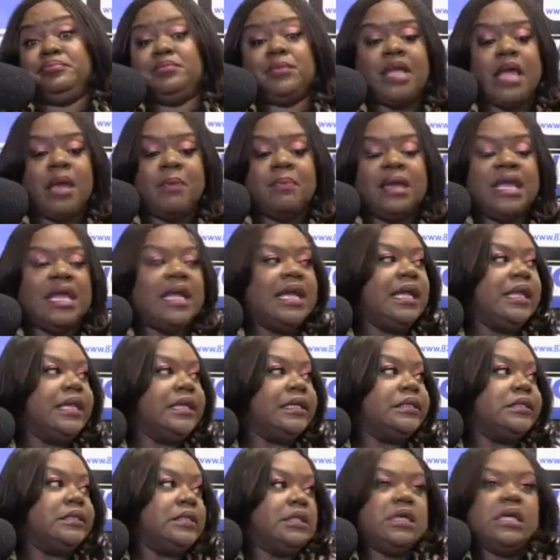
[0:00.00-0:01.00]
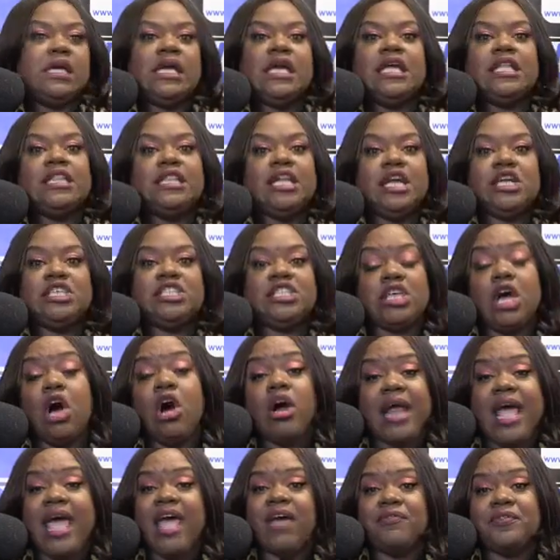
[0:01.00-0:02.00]
I mean, they're
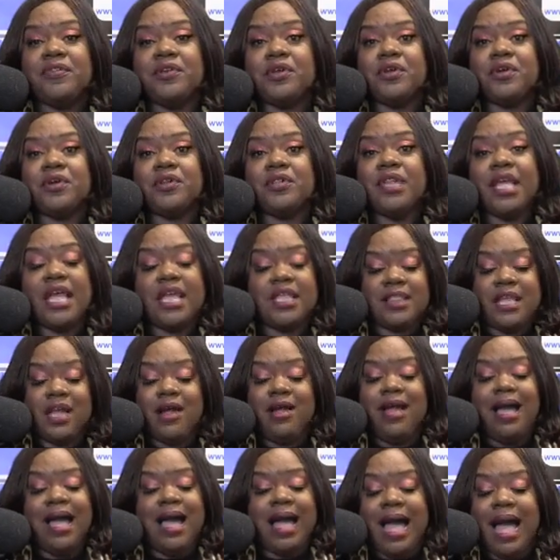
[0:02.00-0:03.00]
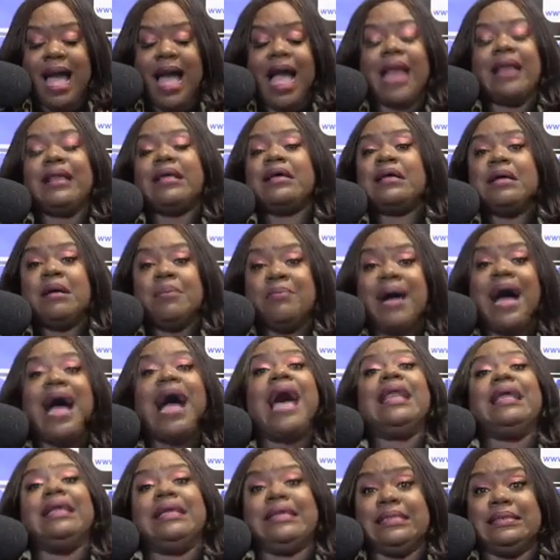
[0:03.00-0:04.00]
sought after. They're hot
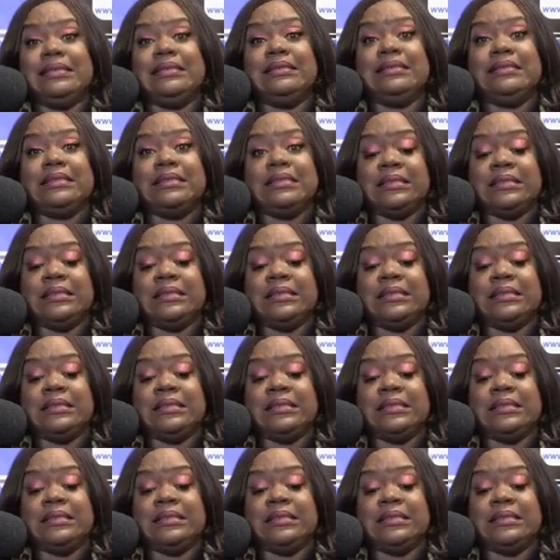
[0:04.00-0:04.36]
commodities.